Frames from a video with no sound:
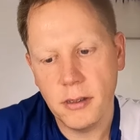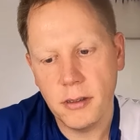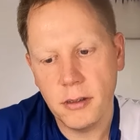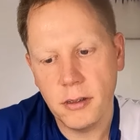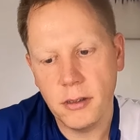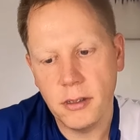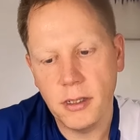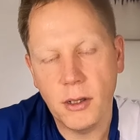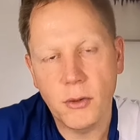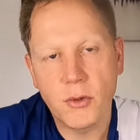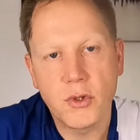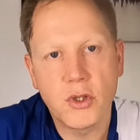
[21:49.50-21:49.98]

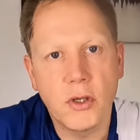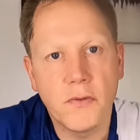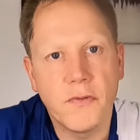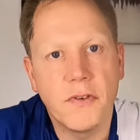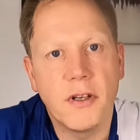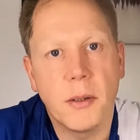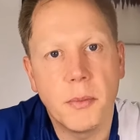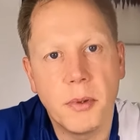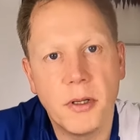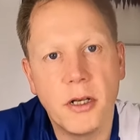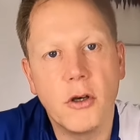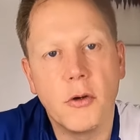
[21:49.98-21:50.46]
that'll soften
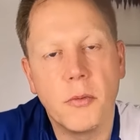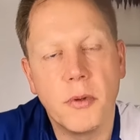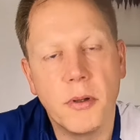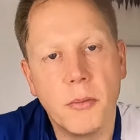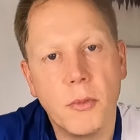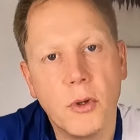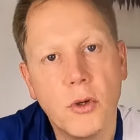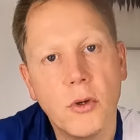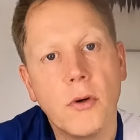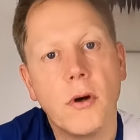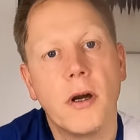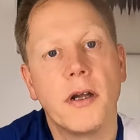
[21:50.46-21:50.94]
up a little bit
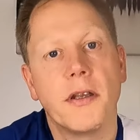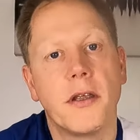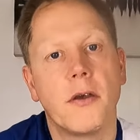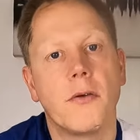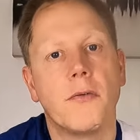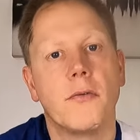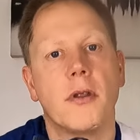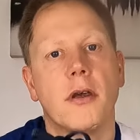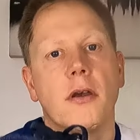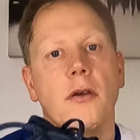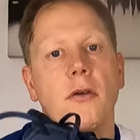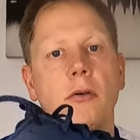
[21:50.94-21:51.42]
more, I
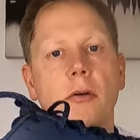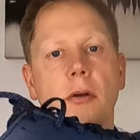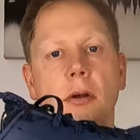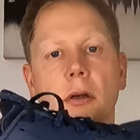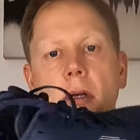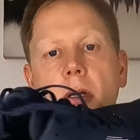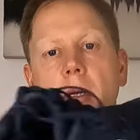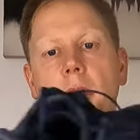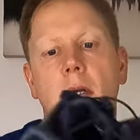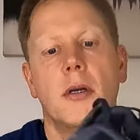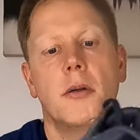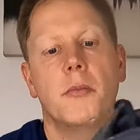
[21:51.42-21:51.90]
don't know,
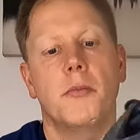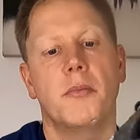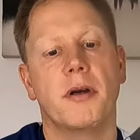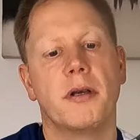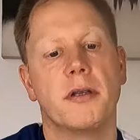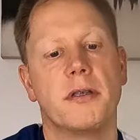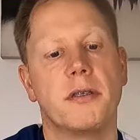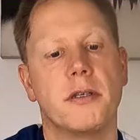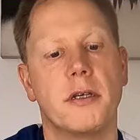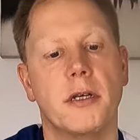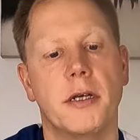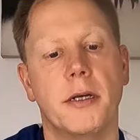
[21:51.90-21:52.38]

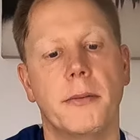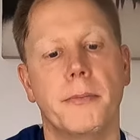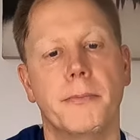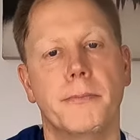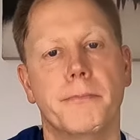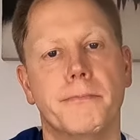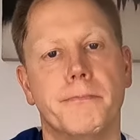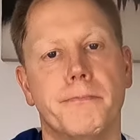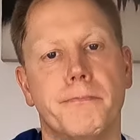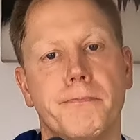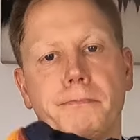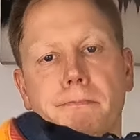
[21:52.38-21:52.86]
but
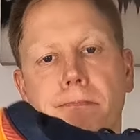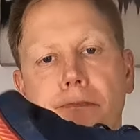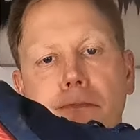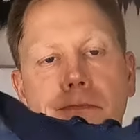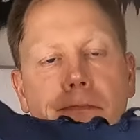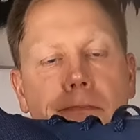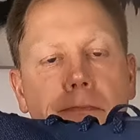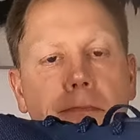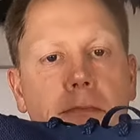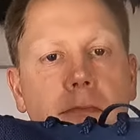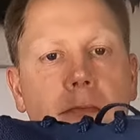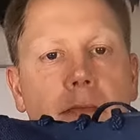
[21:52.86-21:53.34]

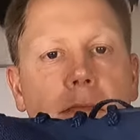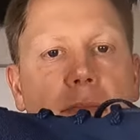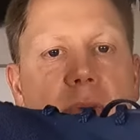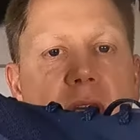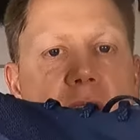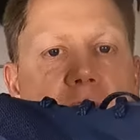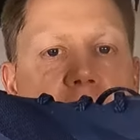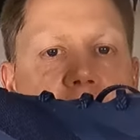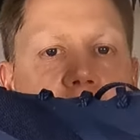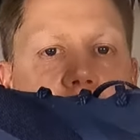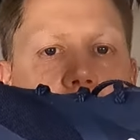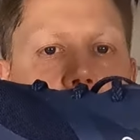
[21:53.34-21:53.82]

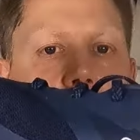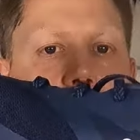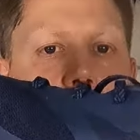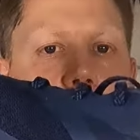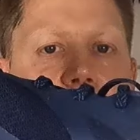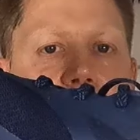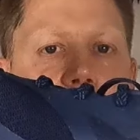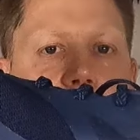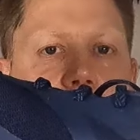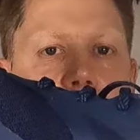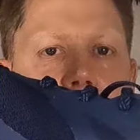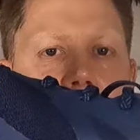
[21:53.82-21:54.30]
yeah, I
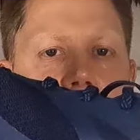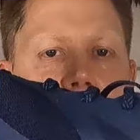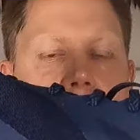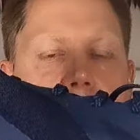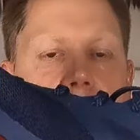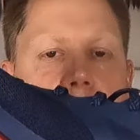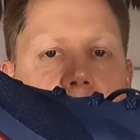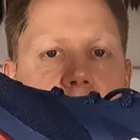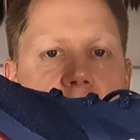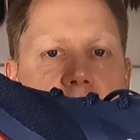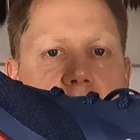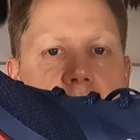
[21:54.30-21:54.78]
mean, it
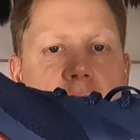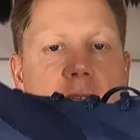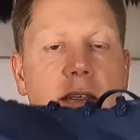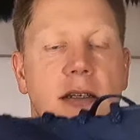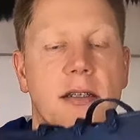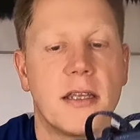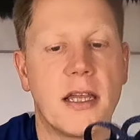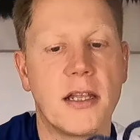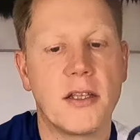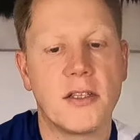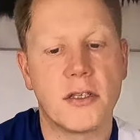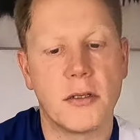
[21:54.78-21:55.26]
is a
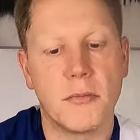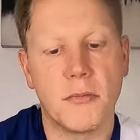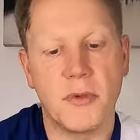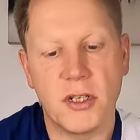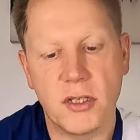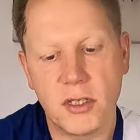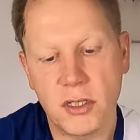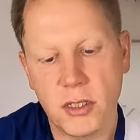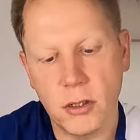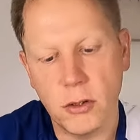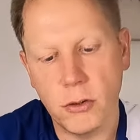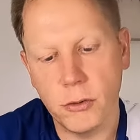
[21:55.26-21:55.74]
denser
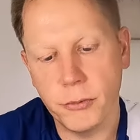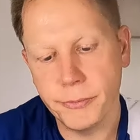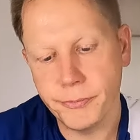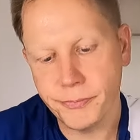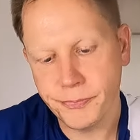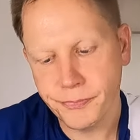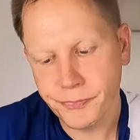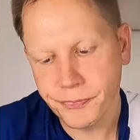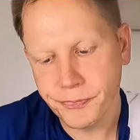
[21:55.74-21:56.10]
midsole.